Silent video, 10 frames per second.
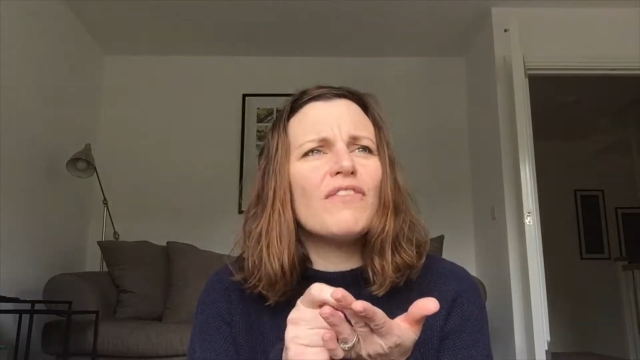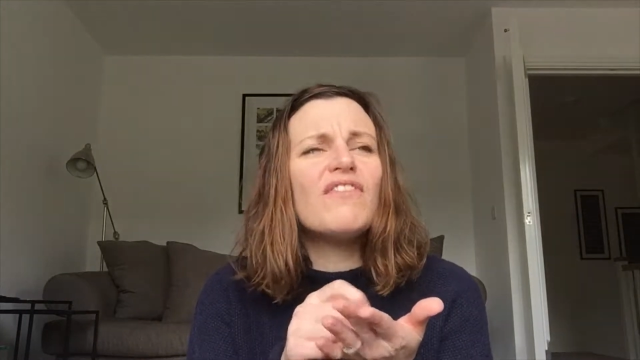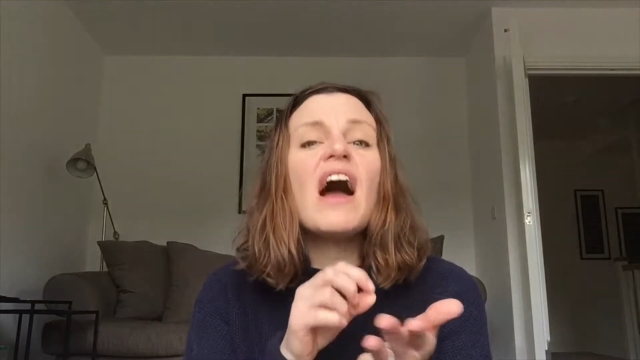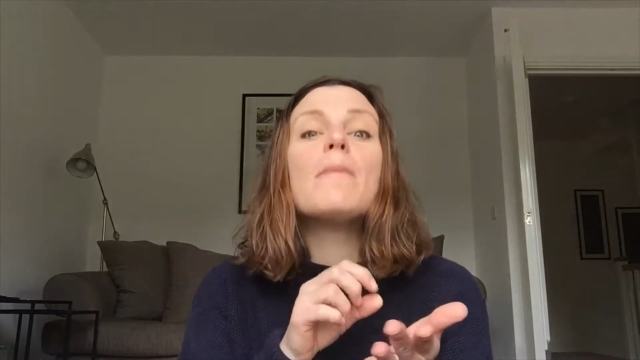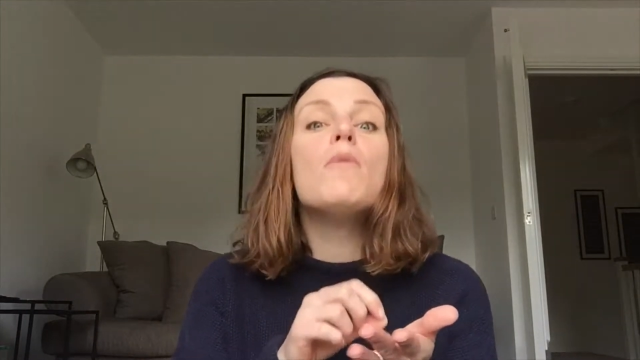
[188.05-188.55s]

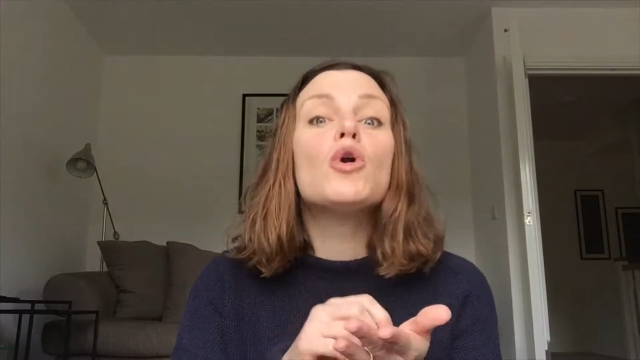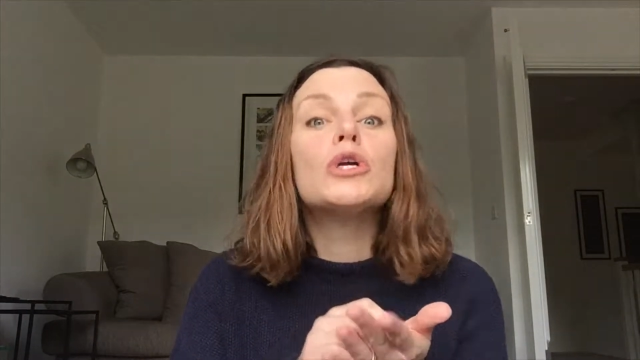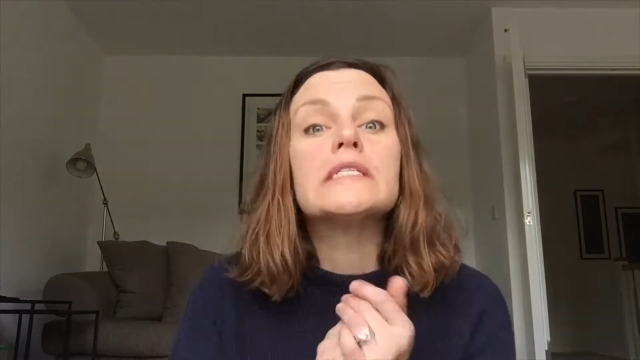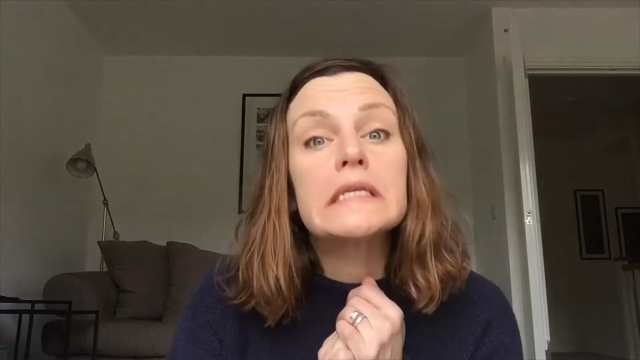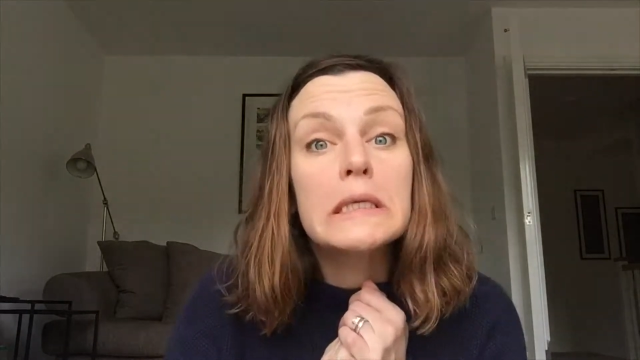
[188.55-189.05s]
Fine motor
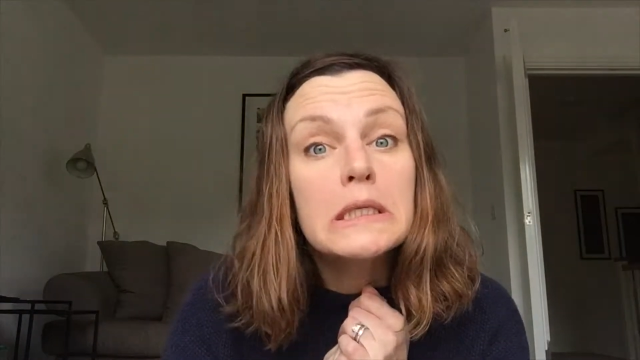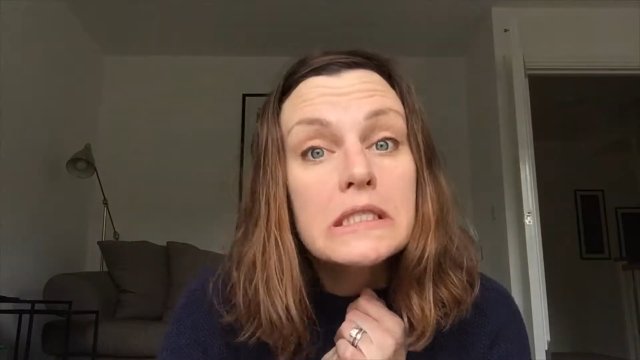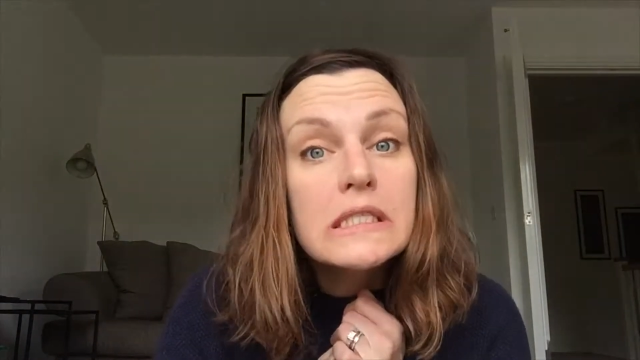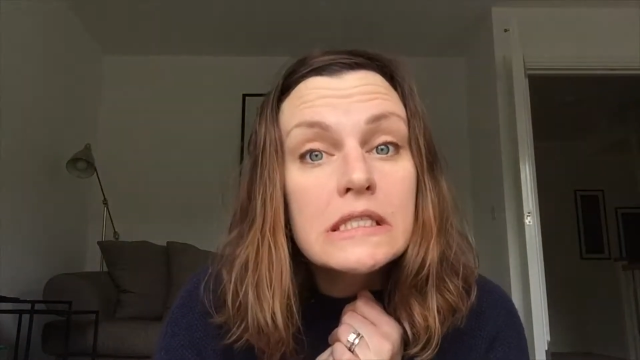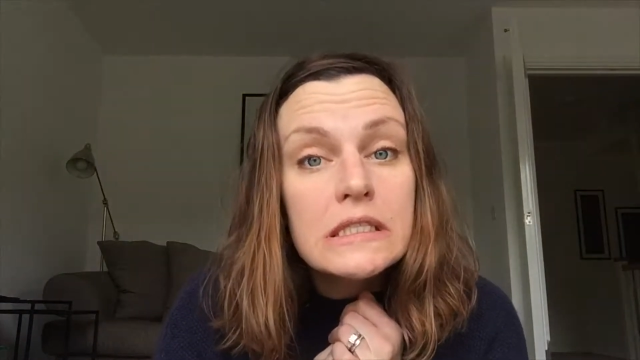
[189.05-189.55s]
skills.
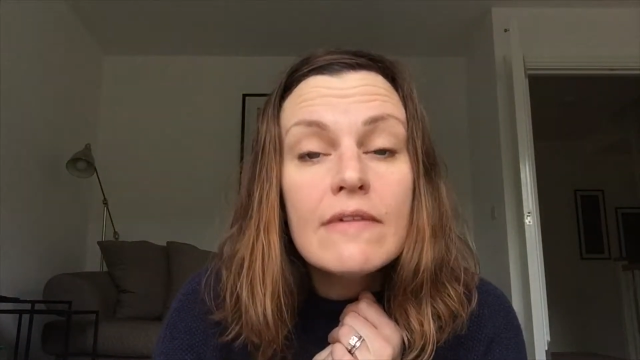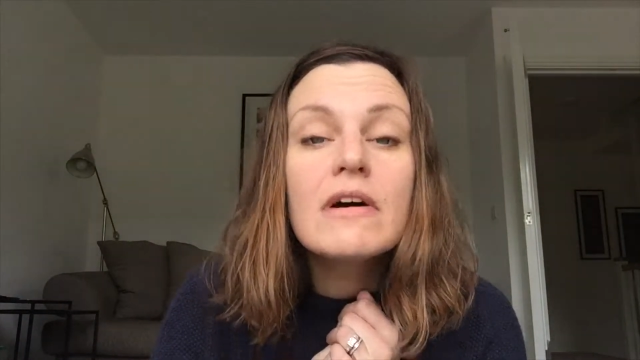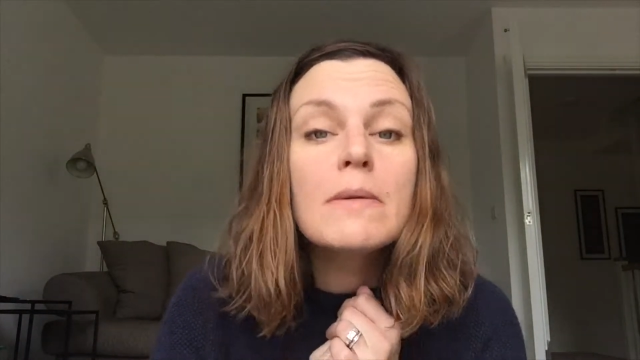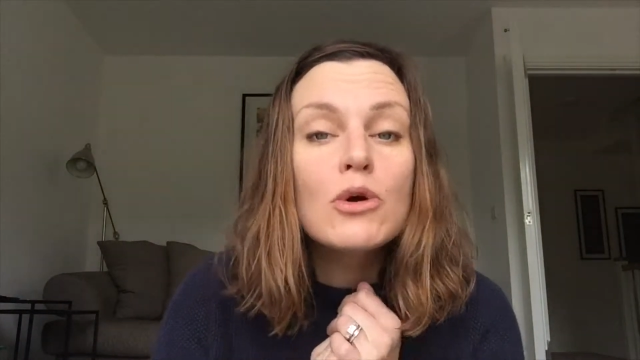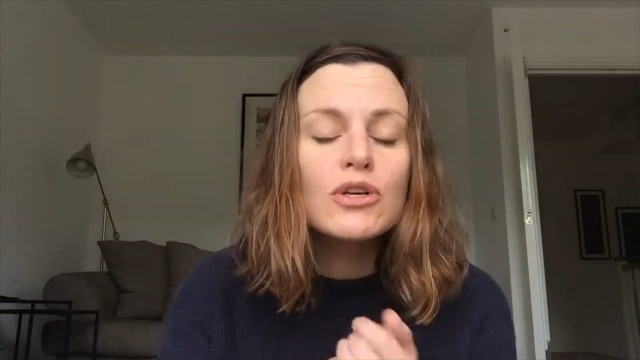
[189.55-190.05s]

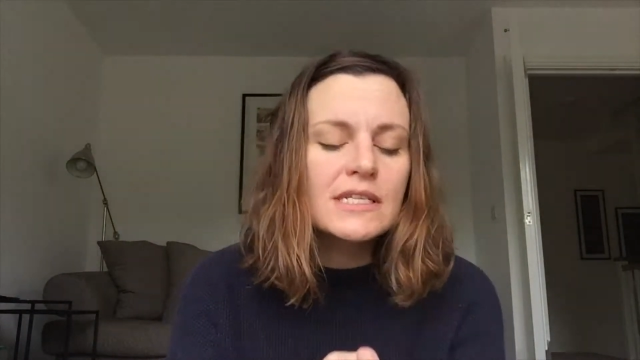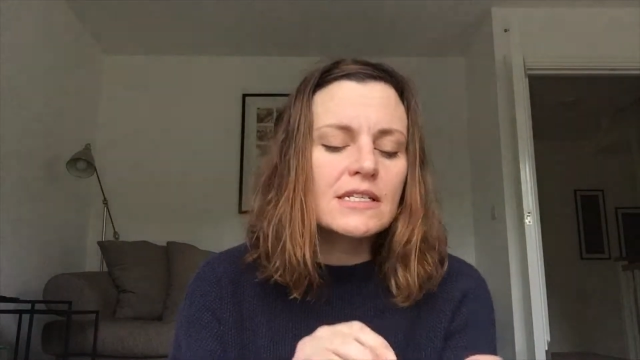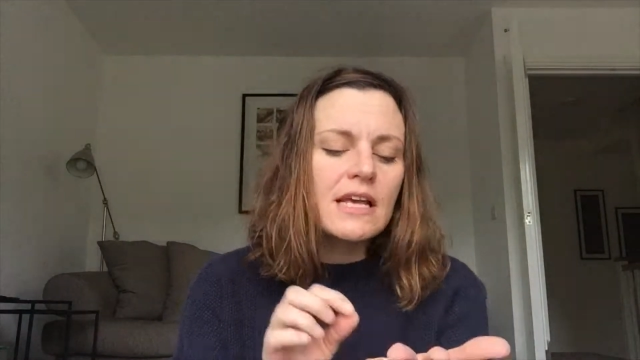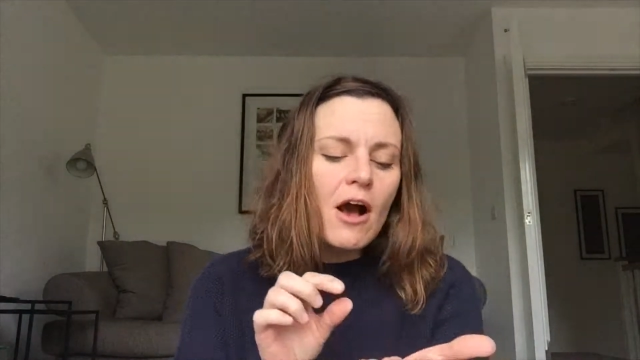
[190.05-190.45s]
Fine motor skills.